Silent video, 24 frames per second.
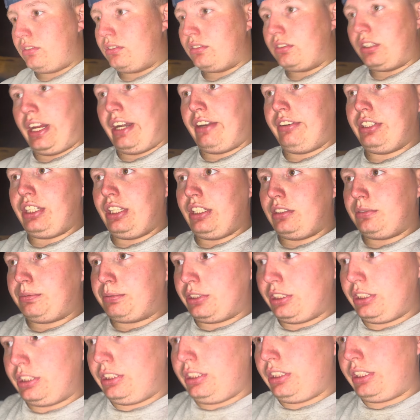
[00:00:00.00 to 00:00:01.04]
everything's
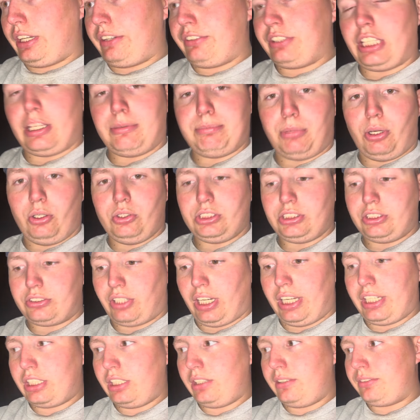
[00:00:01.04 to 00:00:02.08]
pretty good. Everything bolted
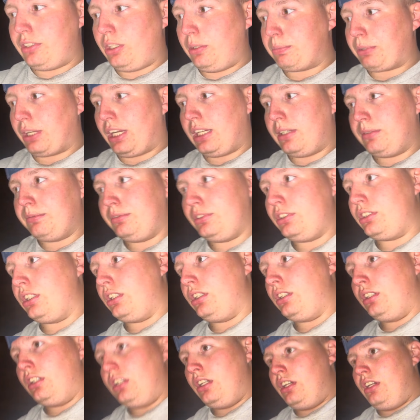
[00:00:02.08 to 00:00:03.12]
right up, no problems.
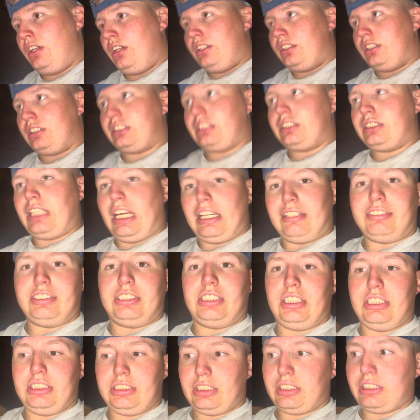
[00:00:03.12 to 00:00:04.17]
This is definitely
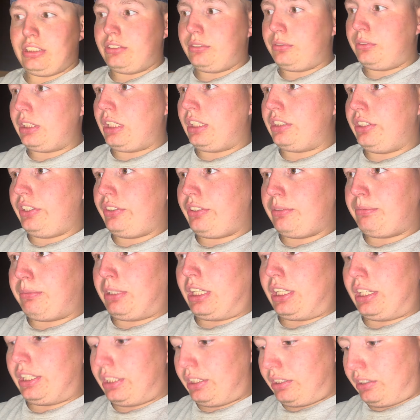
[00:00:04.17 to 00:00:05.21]
easier than when I lifted
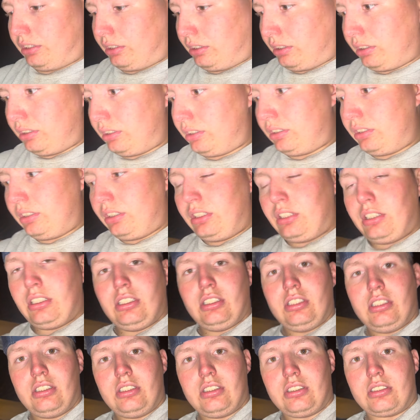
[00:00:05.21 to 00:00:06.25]
my
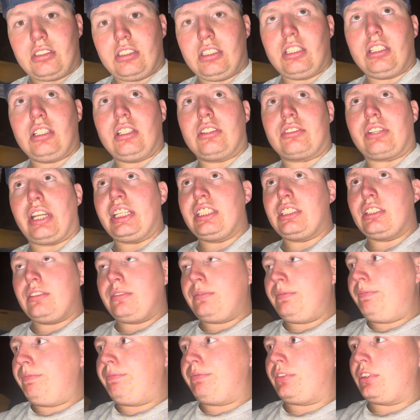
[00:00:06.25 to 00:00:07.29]
Razor.
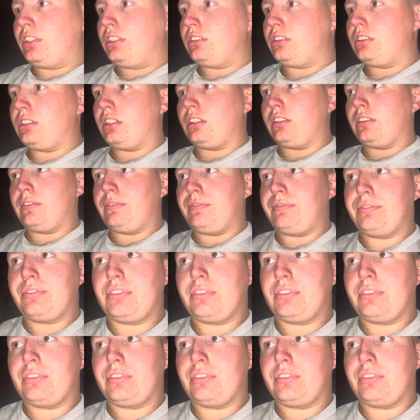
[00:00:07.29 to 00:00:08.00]
So,